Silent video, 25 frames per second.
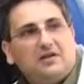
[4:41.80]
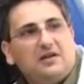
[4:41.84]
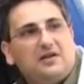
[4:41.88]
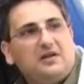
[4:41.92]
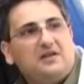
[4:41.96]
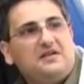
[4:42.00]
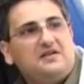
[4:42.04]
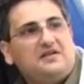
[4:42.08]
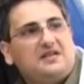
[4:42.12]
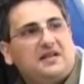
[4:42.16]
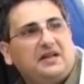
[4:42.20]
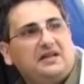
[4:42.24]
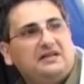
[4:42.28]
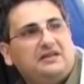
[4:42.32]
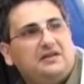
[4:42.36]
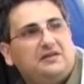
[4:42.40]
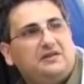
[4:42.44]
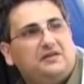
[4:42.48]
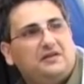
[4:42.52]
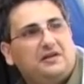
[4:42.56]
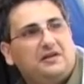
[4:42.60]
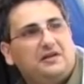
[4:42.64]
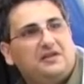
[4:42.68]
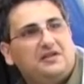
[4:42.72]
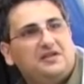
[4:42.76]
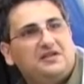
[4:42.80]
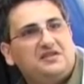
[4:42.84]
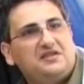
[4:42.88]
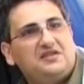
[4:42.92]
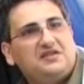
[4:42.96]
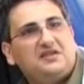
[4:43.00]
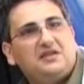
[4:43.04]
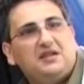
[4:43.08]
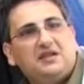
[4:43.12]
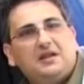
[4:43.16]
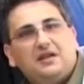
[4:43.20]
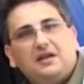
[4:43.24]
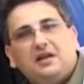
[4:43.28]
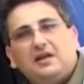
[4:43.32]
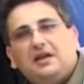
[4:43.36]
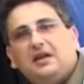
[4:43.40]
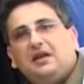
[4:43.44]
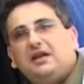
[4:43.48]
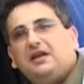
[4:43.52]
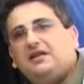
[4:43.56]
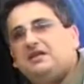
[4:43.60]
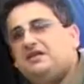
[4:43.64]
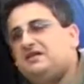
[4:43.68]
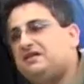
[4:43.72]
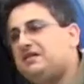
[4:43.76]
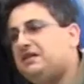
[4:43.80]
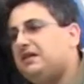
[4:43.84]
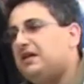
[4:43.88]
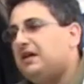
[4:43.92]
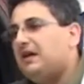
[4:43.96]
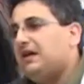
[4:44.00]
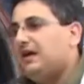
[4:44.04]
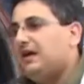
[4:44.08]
inside the furnace is